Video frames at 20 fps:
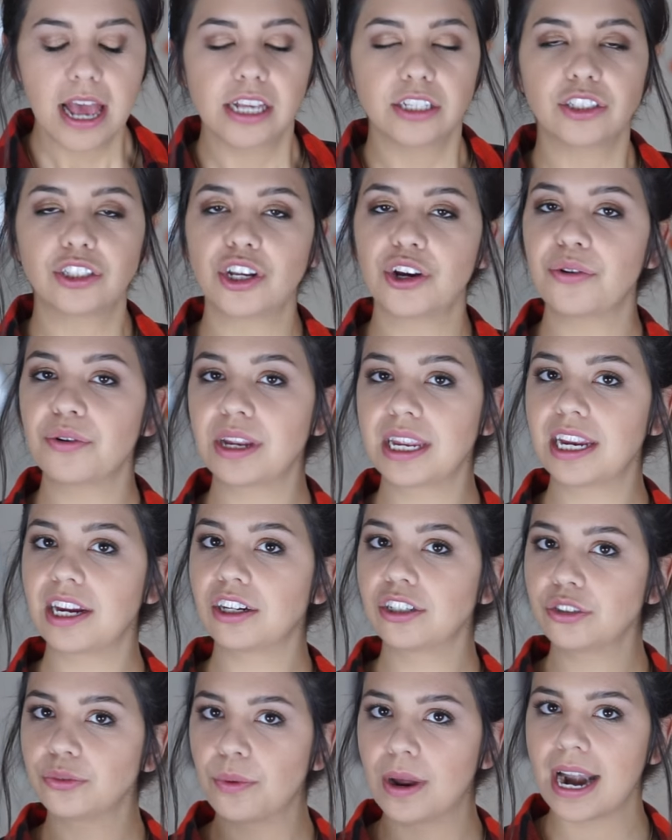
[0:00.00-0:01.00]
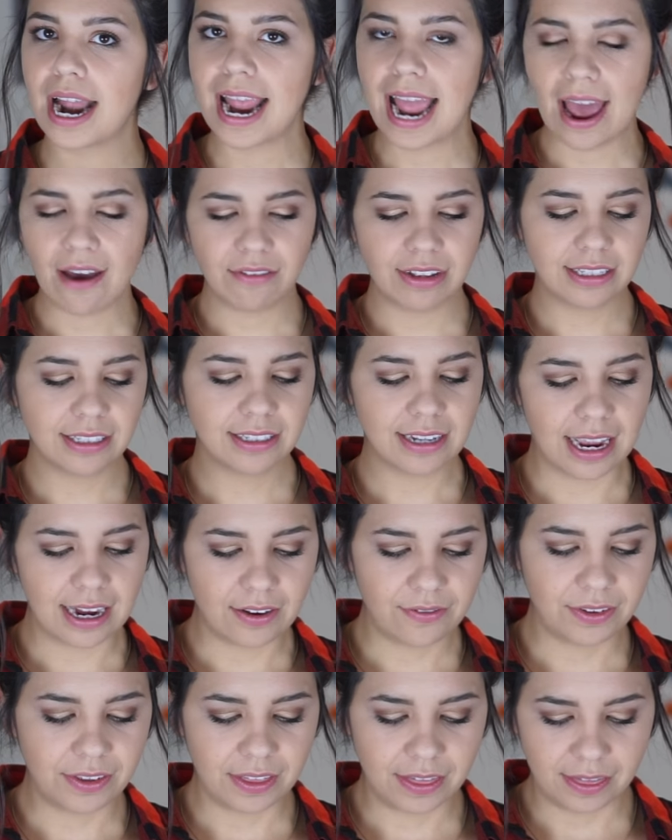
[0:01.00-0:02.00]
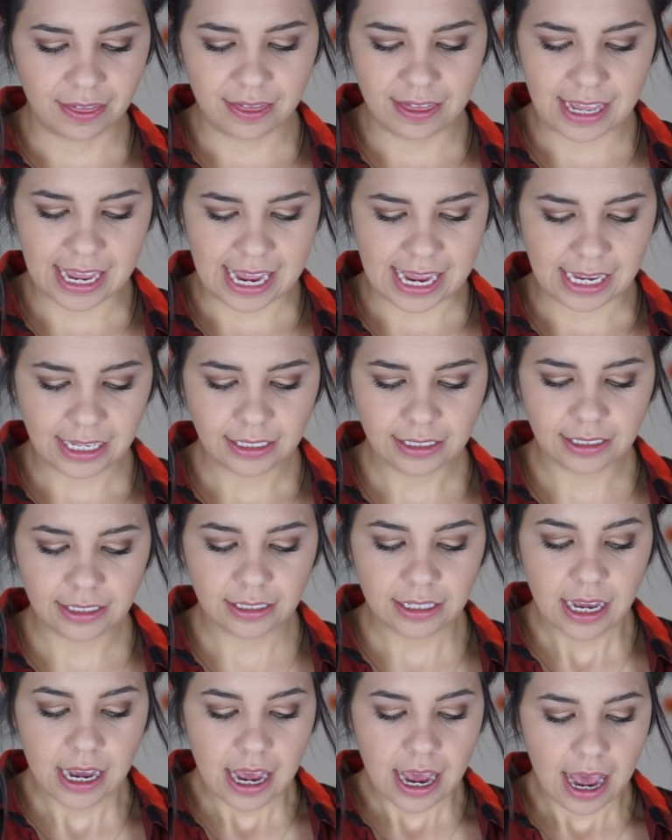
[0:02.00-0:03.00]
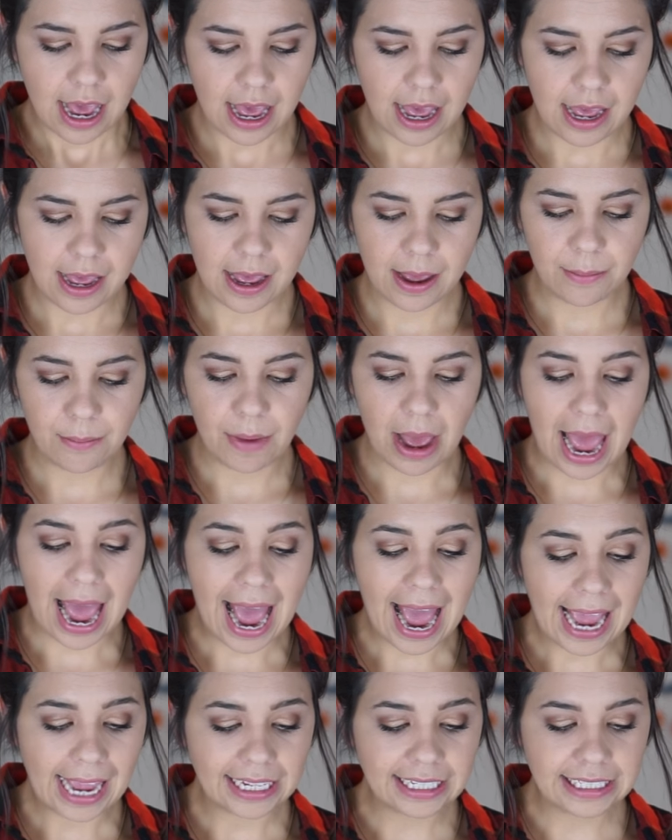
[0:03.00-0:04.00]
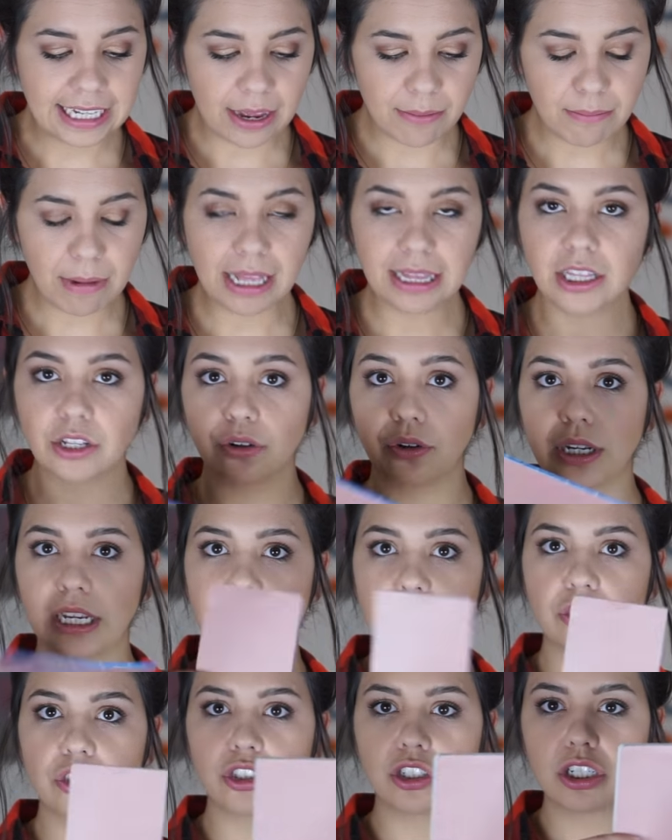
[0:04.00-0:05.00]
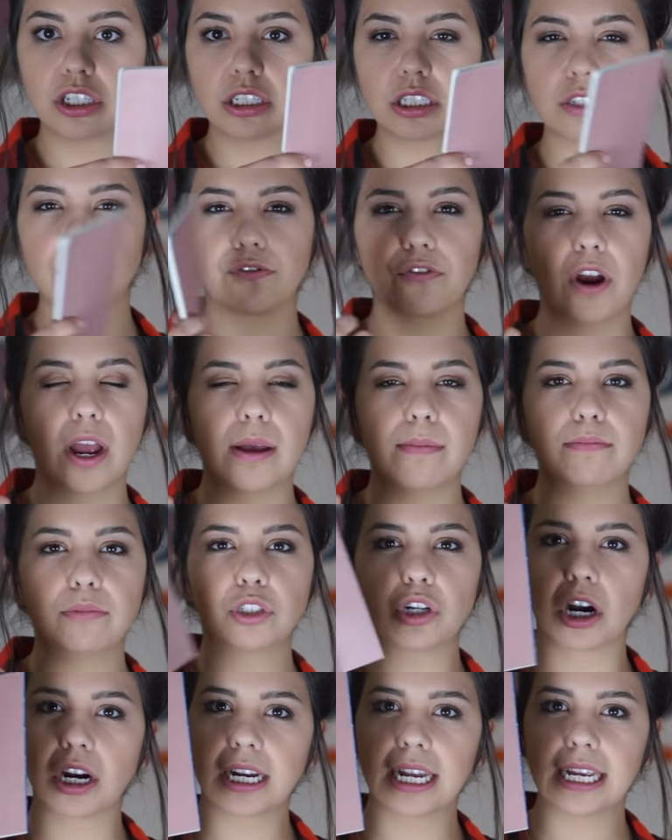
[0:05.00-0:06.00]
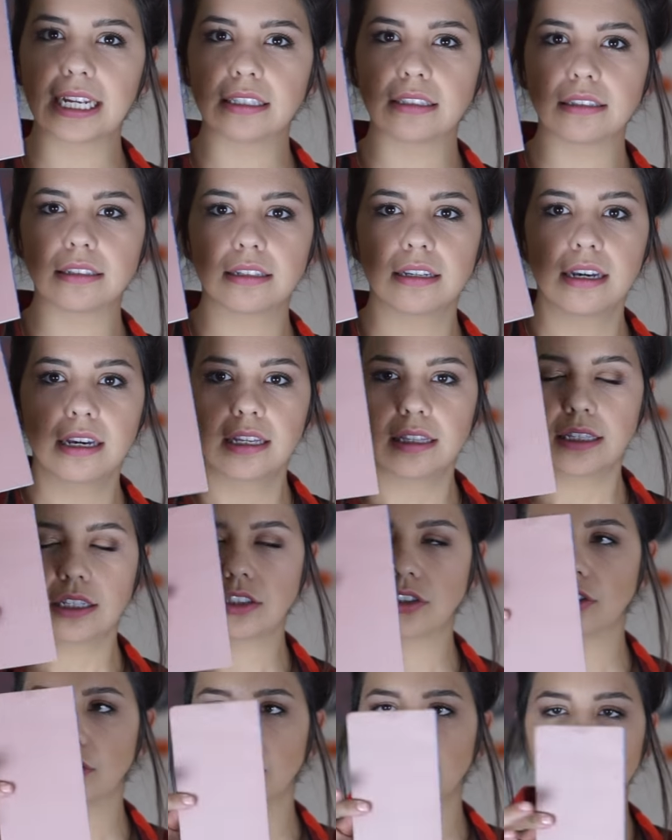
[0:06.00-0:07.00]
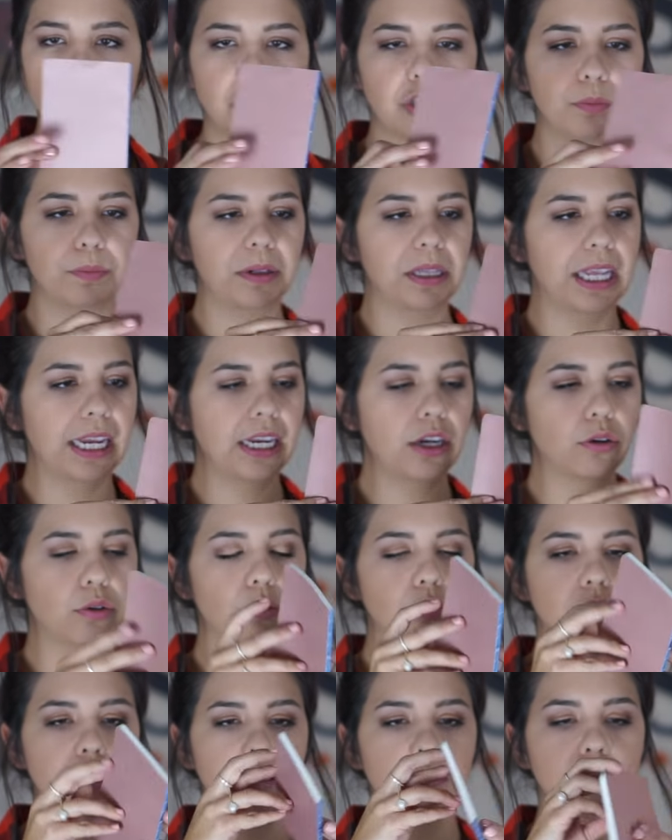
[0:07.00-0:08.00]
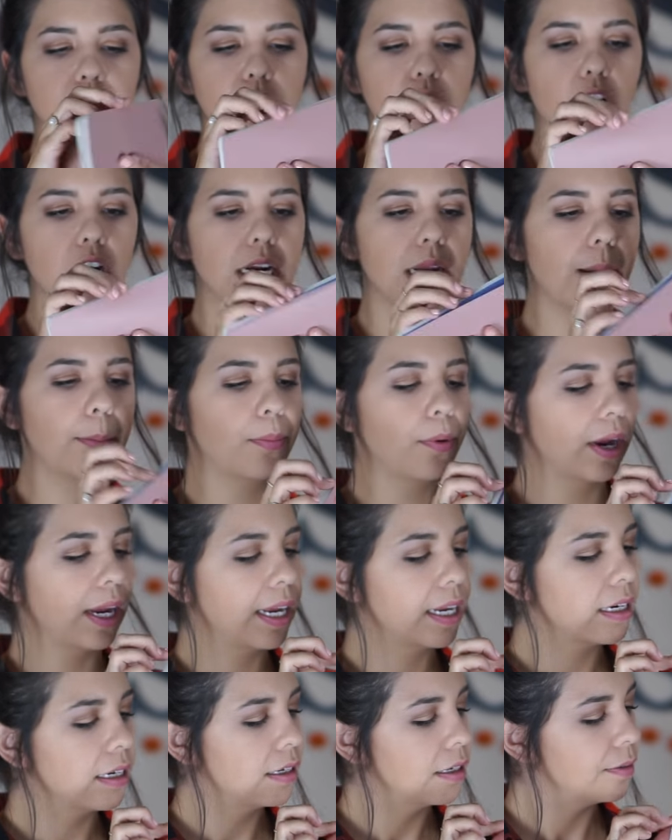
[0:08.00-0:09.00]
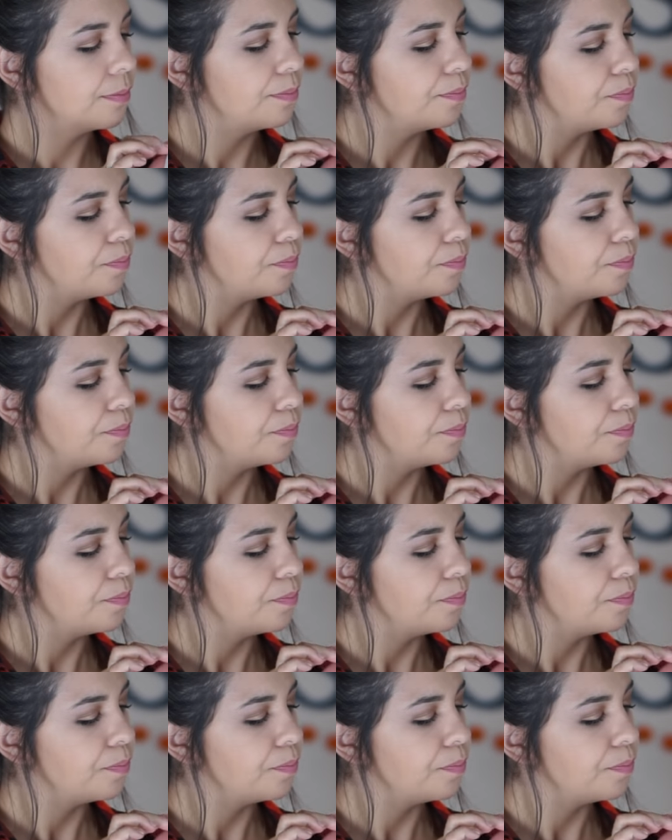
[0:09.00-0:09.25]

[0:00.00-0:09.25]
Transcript: So here's what I have inside of this. Um, I get my little inserts from Target. These are just your plain old Target brand.